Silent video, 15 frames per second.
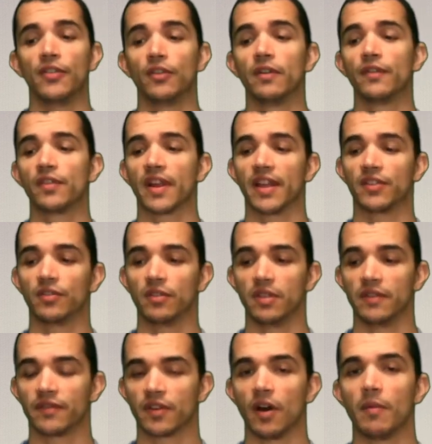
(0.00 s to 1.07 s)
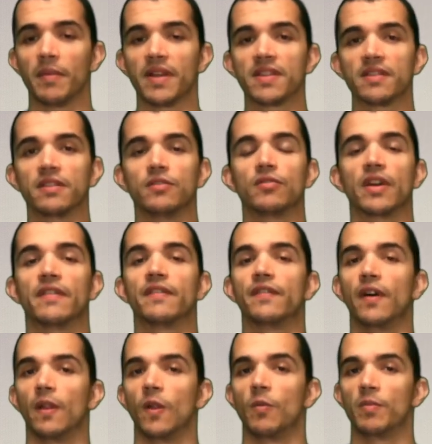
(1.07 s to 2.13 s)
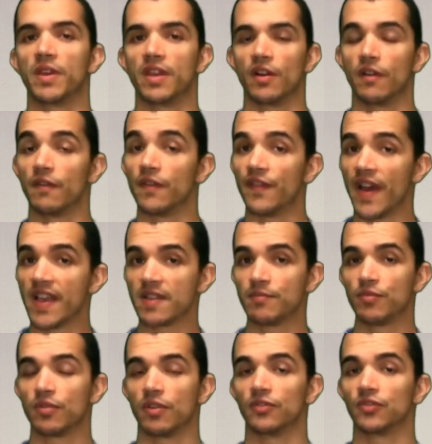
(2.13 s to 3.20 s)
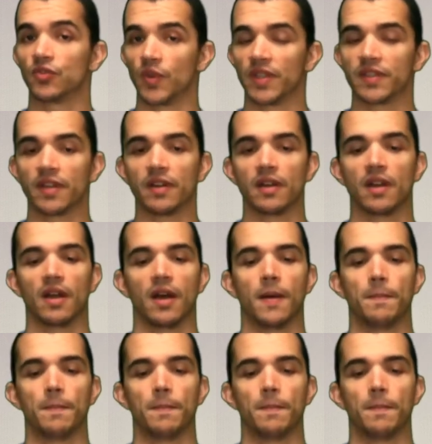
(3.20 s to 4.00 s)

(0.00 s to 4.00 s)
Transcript: Don't forget to leave comments. You can follow me on Facebook, on Twitter.